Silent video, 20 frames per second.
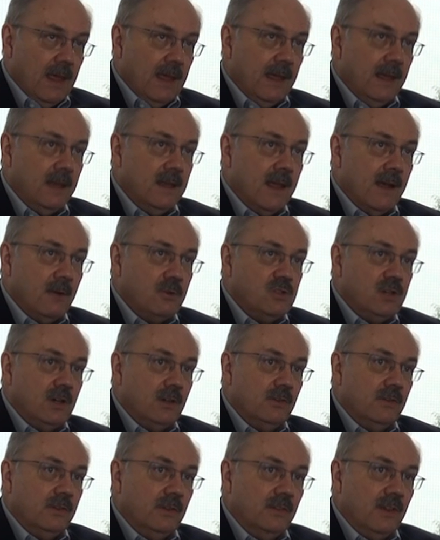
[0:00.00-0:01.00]
It now
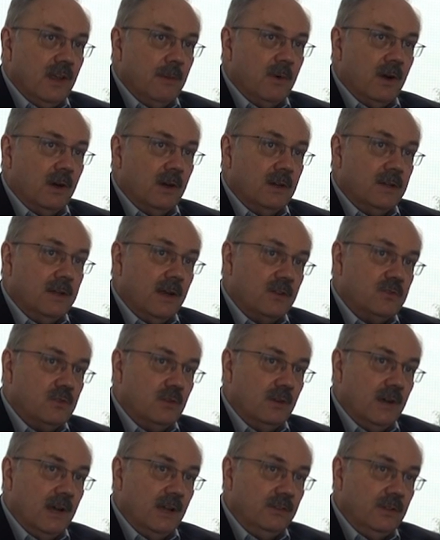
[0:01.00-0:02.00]
shares the same
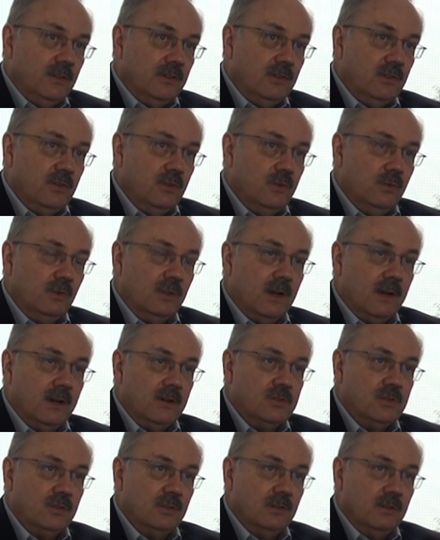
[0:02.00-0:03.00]
architecture as its two
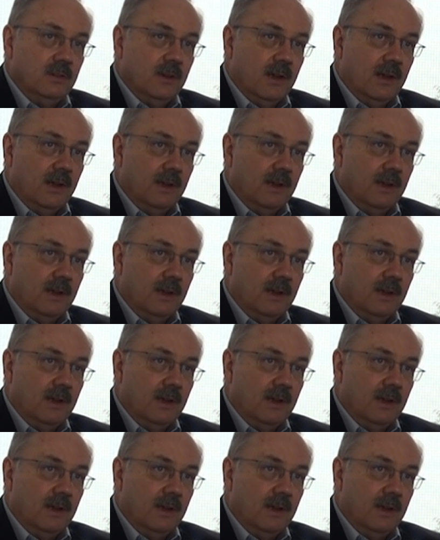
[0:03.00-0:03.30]
larger